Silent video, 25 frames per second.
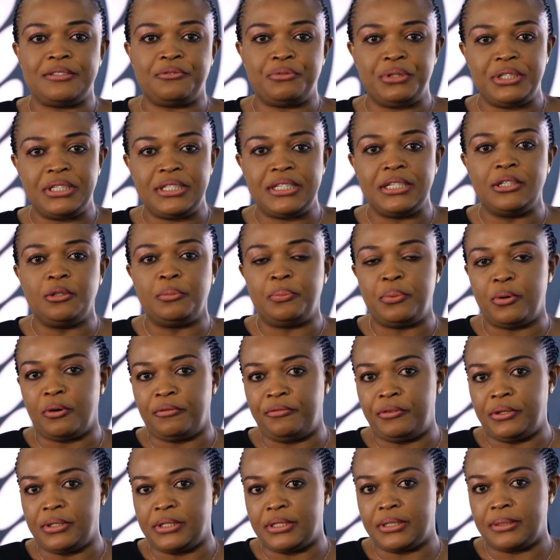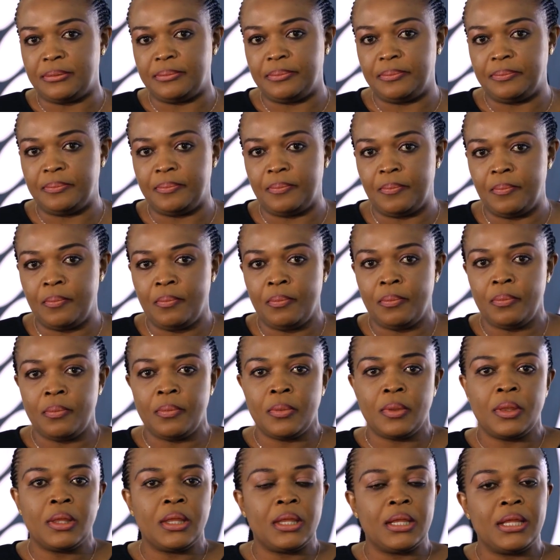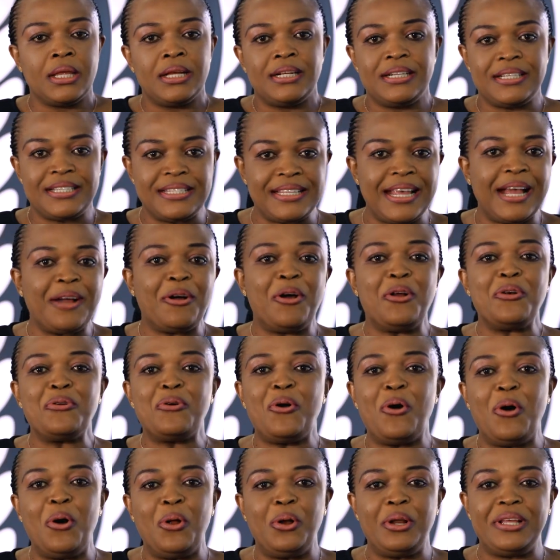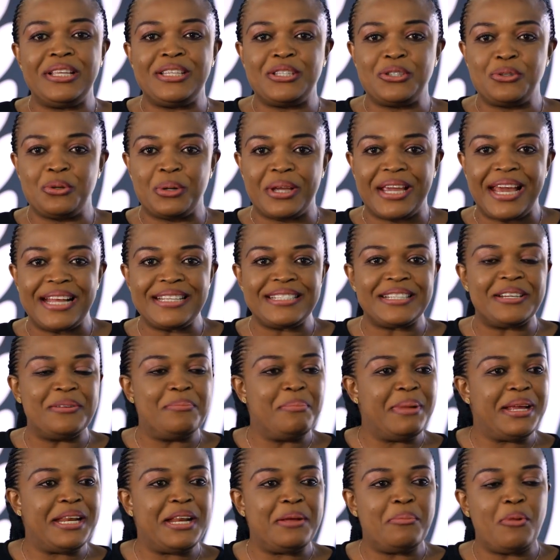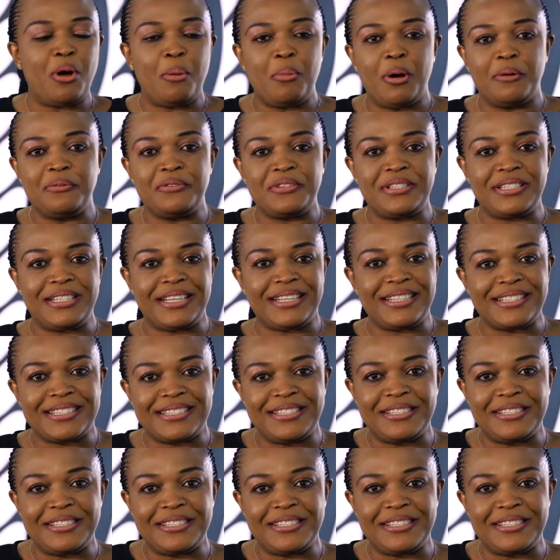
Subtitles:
retail profit. The second goal is to get a minimum of 6